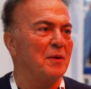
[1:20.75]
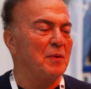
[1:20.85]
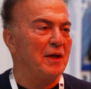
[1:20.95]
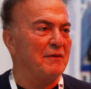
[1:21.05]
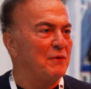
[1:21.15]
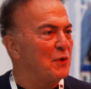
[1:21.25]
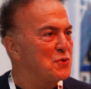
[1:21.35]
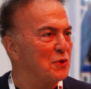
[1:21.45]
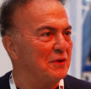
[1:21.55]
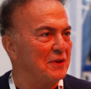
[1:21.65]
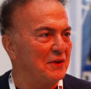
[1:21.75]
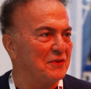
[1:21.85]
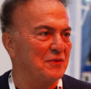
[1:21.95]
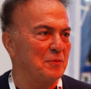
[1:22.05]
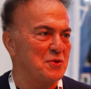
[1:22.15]
We have
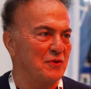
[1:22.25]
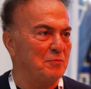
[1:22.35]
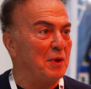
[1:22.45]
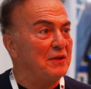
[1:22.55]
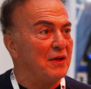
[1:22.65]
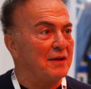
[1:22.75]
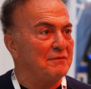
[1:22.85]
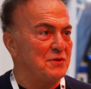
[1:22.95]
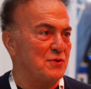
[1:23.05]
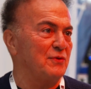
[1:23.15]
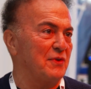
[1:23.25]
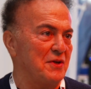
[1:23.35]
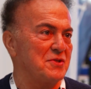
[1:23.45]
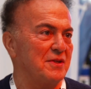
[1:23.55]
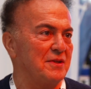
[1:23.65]
Virtualytics, which is big data
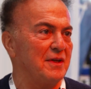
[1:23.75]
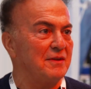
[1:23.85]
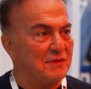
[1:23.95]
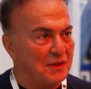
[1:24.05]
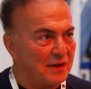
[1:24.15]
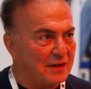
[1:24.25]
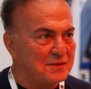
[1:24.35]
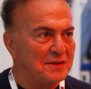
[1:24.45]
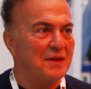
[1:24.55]
visualization in VR.